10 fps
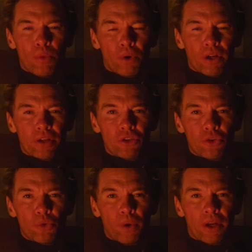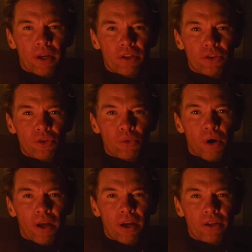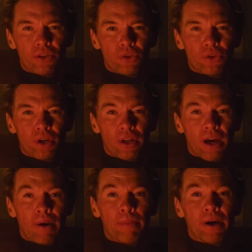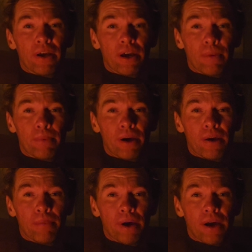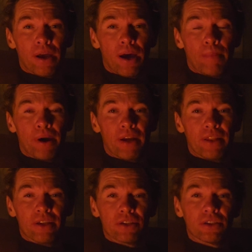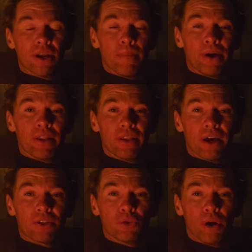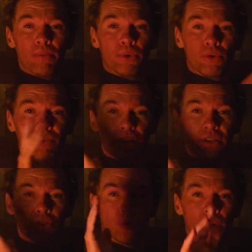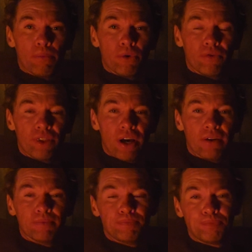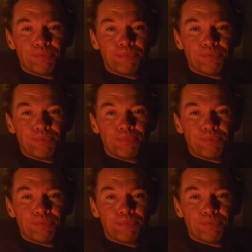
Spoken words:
What I do, when I do, why I do, and how am I this and am I that? Do I move this? Do I move that?